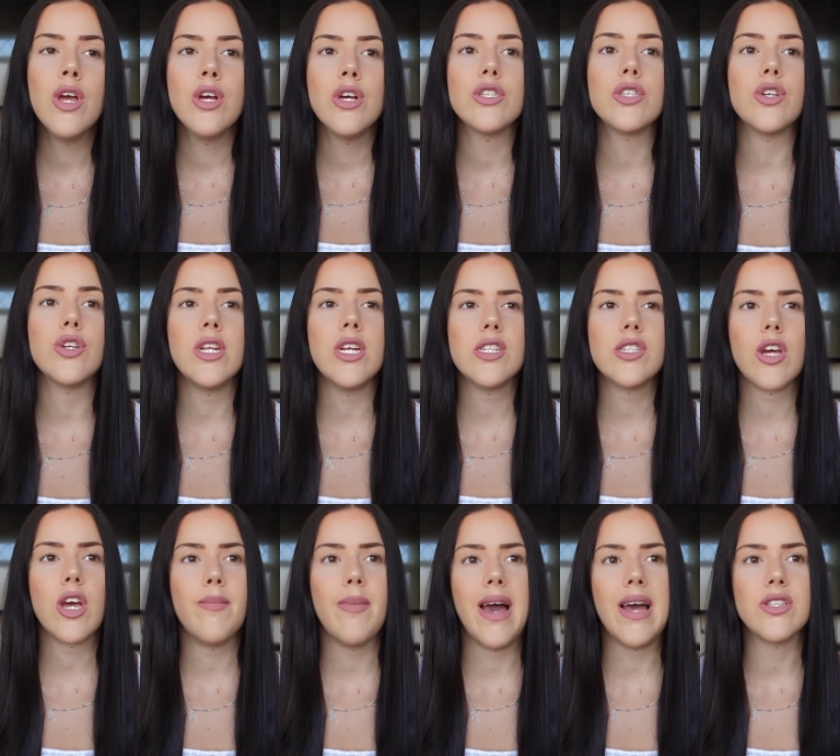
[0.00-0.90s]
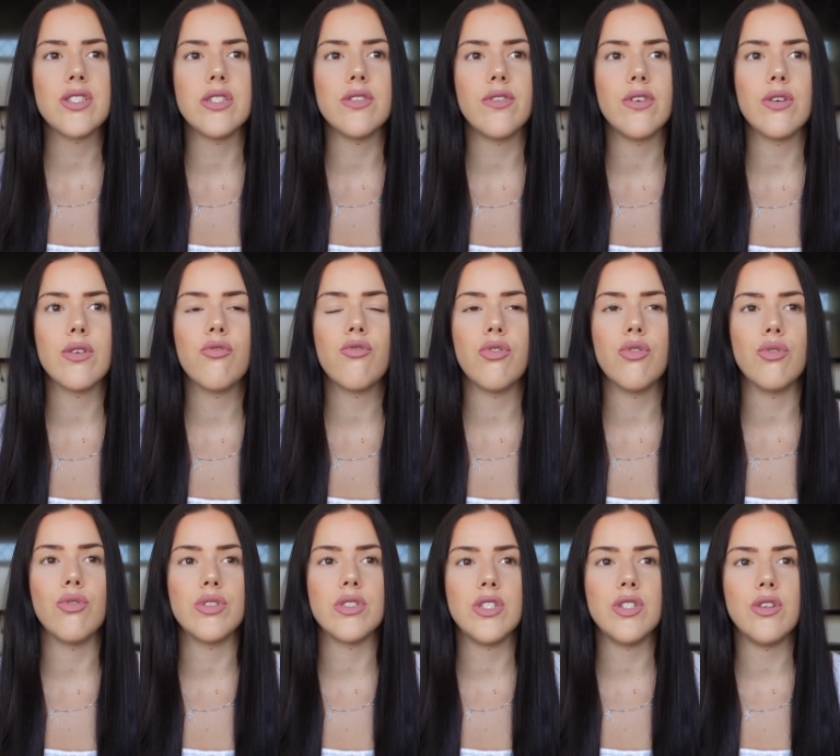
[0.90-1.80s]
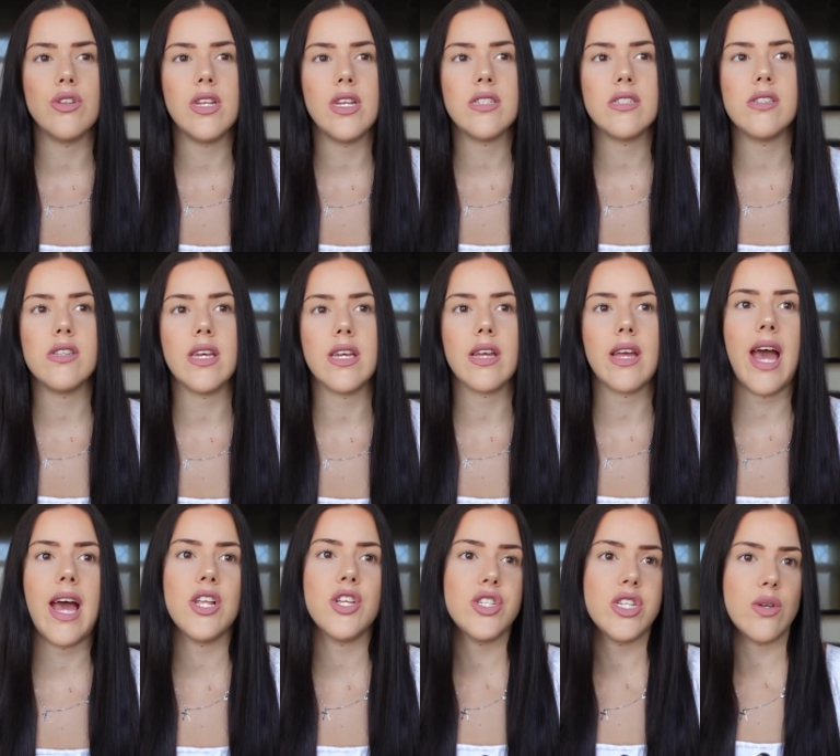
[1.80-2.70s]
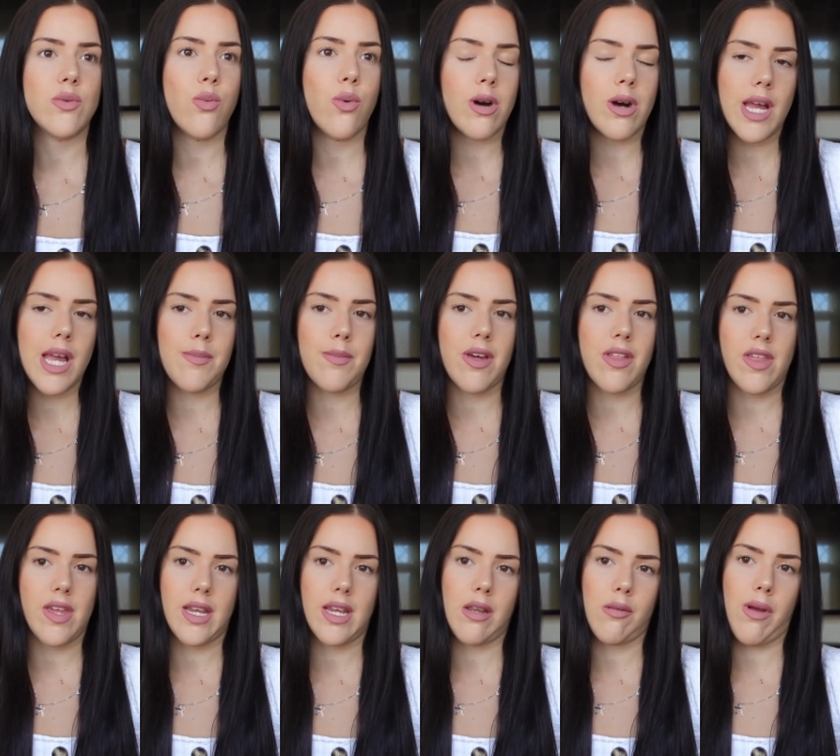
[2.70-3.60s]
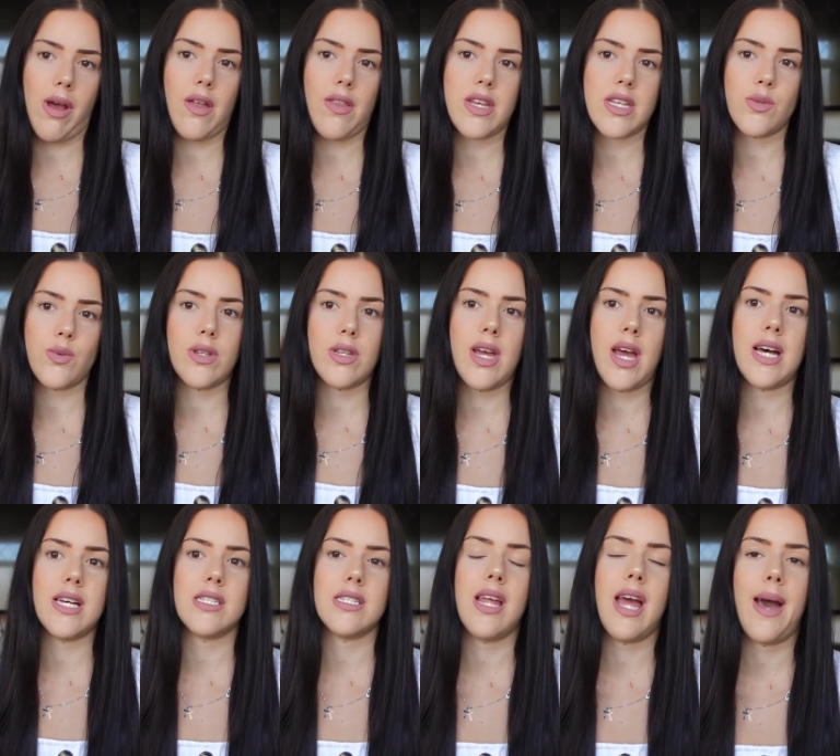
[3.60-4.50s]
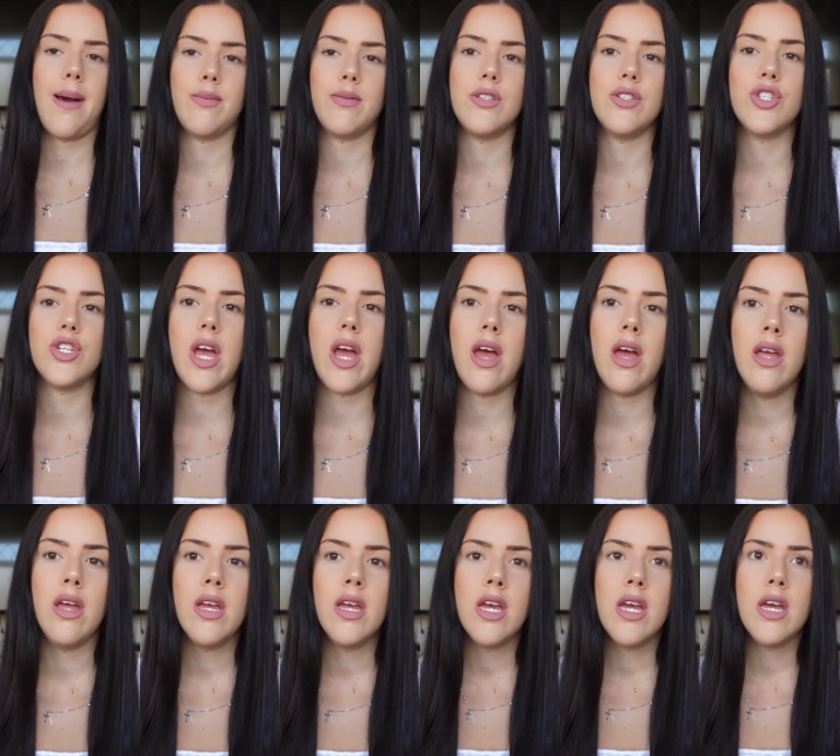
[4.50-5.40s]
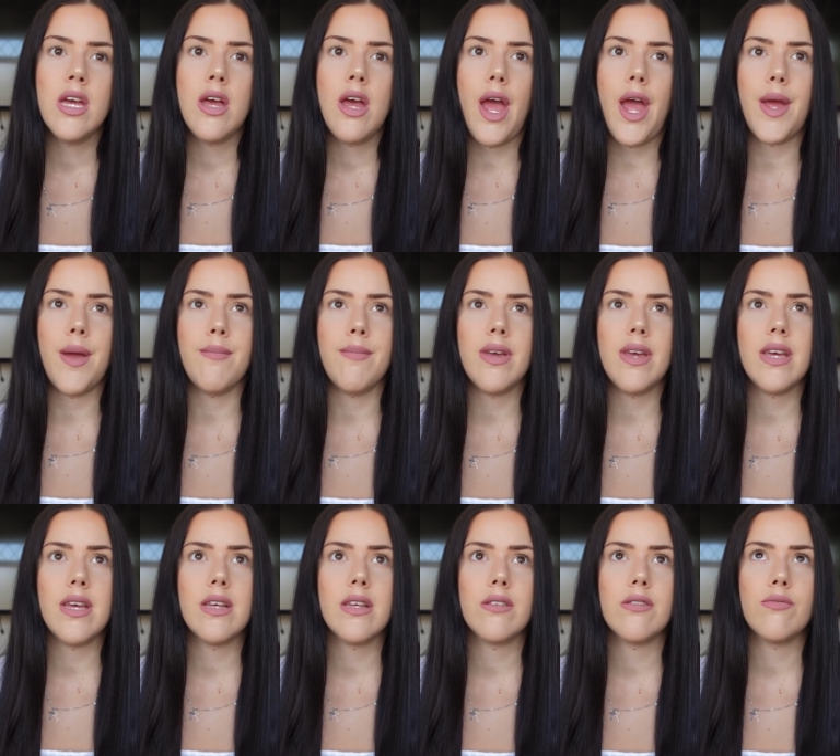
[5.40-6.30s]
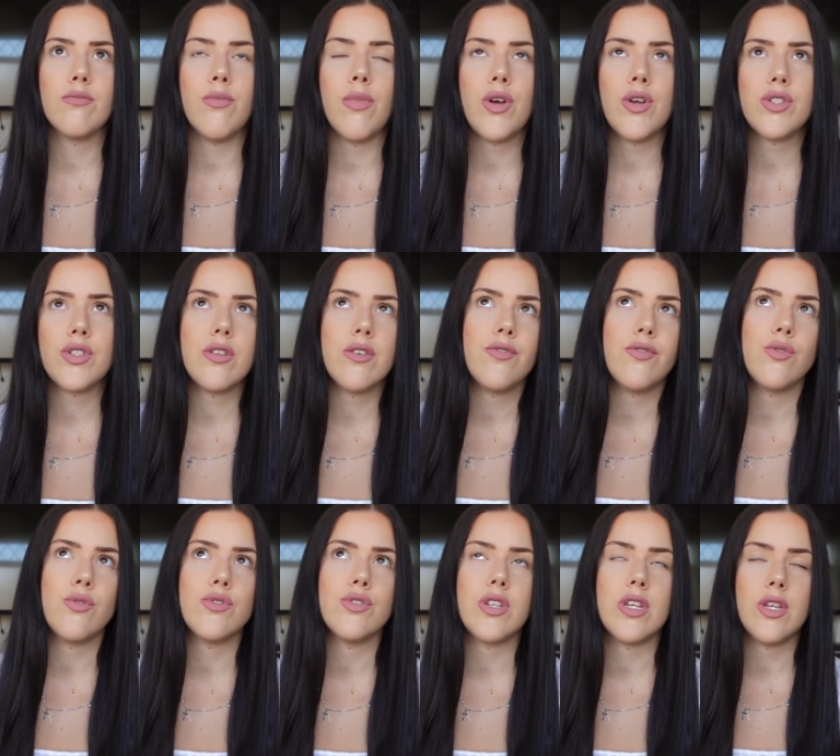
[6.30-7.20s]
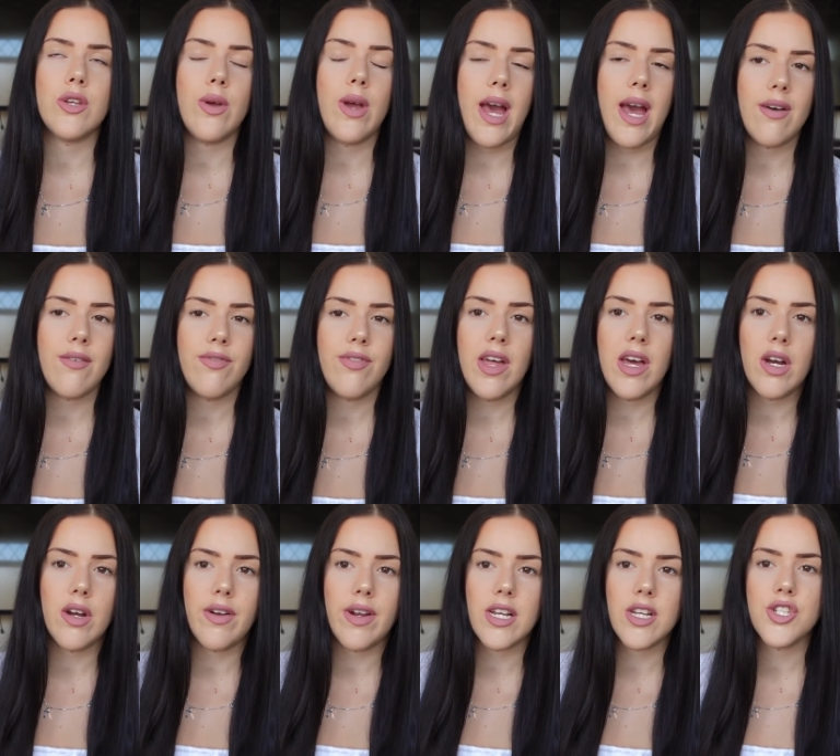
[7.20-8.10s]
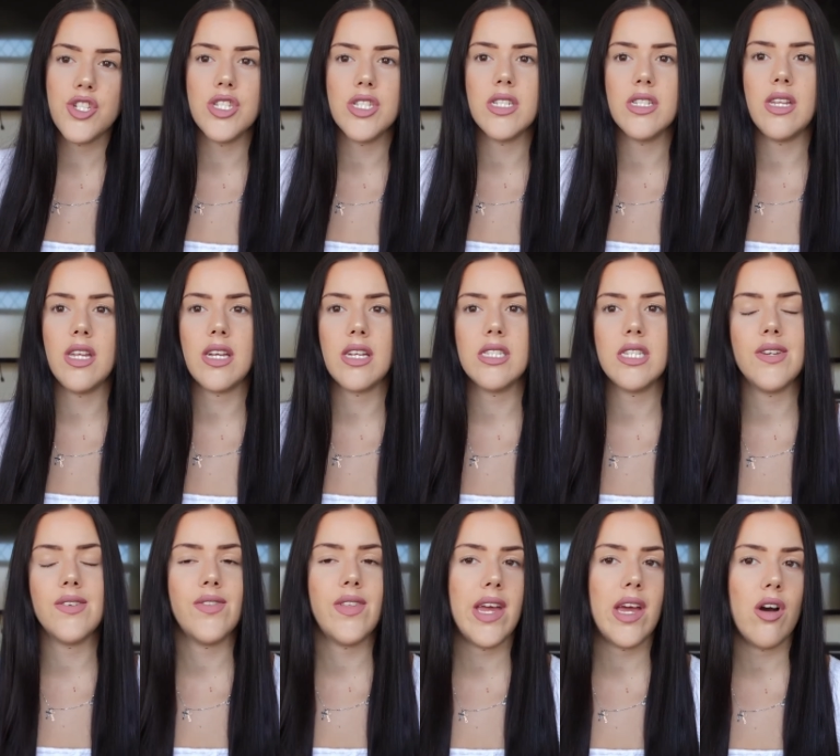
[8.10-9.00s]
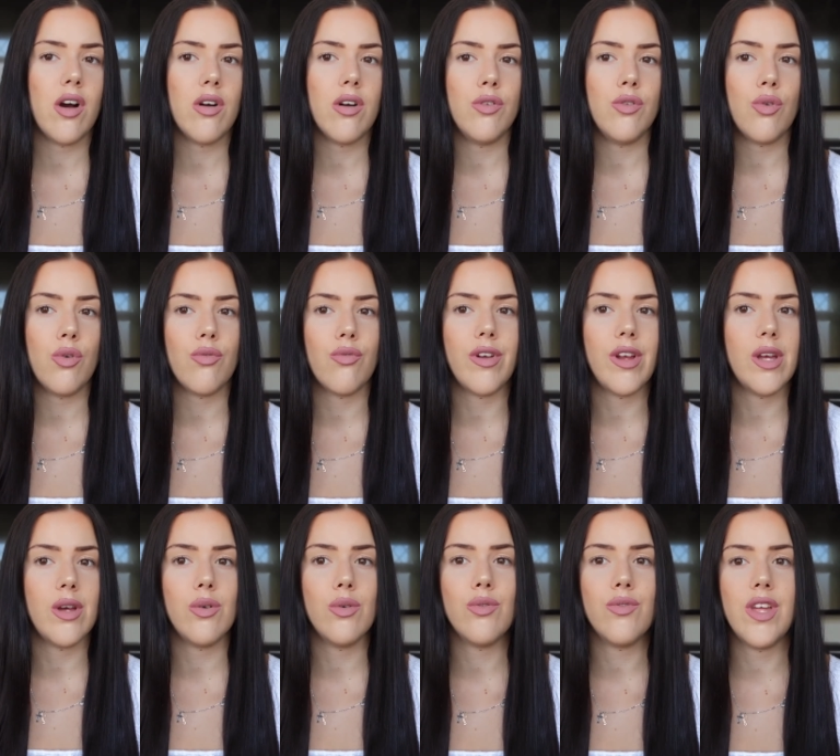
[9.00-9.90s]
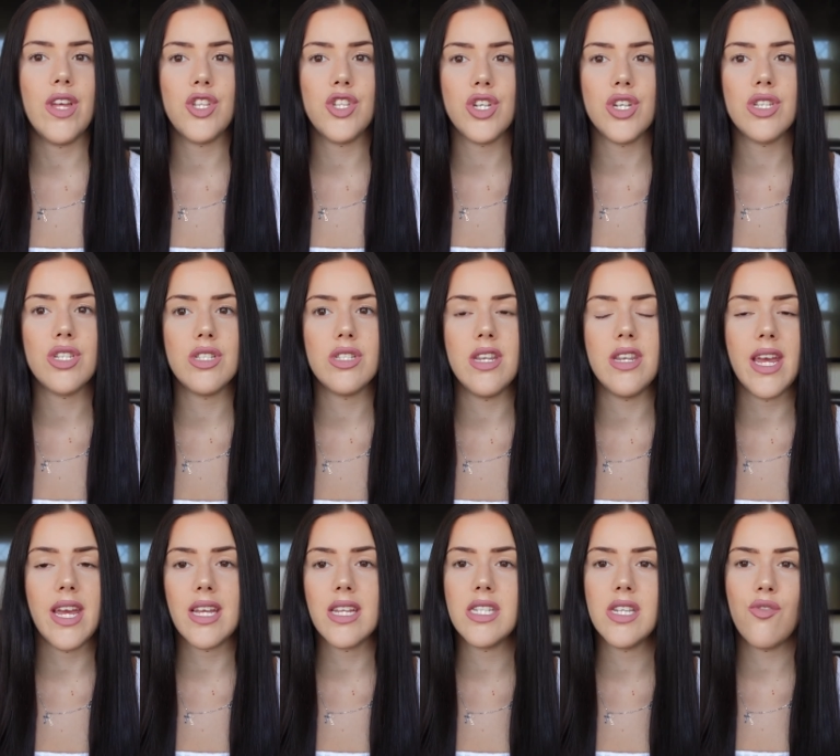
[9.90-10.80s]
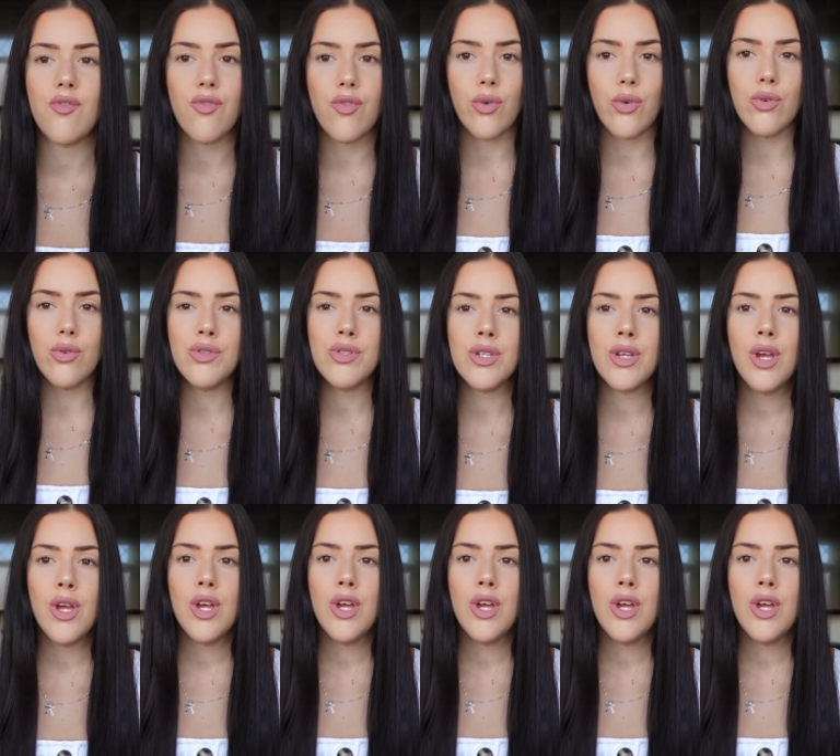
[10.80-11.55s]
So you need to go back to the root cause and you need to think, actually, why am I thinking about this when it hasn't happened yet? Most of the thoughts that you have that are anxious and negative, they are not real, they're just negative thoughts.